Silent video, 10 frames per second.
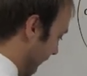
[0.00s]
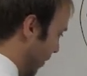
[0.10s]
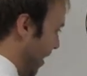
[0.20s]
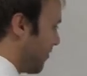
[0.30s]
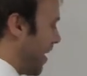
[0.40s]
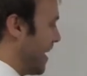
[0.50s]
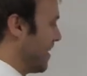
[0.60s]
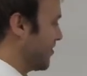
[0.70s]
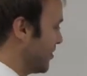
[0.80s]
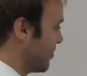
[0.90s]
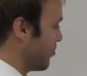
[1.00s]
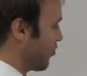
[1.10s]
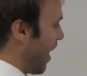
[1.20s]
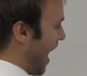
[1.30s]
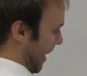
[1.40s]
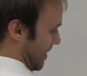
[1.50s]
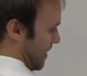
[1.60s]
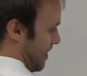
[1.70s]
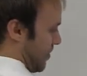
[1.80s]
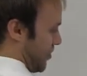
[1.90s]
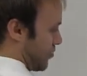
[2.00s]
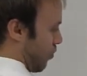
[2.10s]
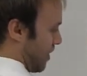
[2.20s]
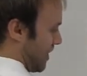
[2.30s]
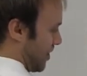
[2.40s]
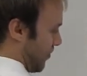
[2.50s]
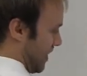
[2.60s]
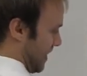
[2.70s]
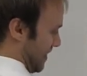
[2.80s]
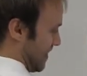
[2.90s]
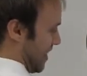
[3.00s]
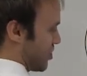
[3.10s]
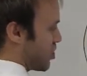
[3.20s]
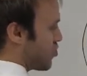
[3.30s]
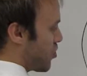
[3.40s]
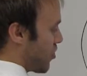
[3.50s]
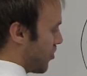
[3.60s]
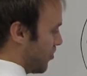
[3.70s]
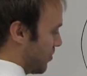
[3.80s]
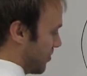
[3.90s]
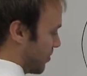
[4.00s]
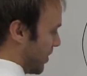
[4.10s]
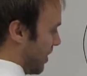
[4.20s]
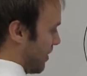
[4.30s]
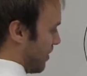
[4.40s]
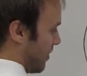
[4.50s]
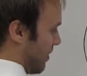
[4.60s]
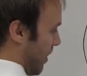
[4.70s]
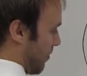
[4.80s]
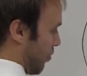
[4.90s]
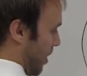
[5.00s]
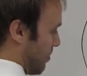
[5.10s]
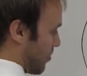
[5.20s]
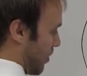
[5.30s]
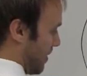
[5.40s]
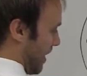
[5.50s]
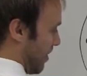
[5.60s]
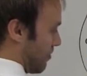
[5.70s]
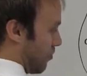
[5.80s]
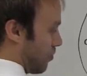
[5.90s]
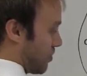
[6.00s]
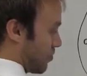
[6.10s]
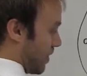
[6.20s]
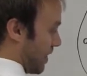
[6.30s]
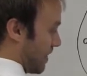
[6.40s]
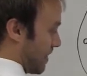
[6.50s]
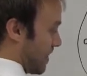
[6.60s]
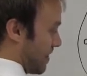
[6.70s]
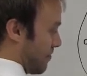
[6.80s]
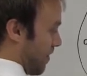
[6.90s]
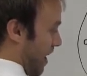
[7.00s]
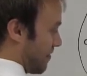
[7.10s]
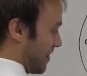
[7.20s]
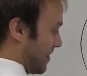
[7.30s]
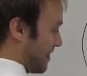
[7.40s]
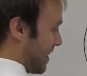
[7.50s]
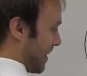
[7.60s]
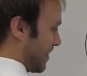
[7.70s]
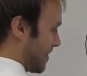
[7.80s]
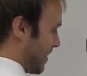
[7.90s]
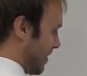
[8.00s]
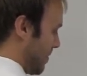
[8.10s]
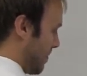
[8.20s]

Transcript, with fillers: However, I have to subtract the 20 degrees, that two-thirds of the way between the interval between the 5 and the 6,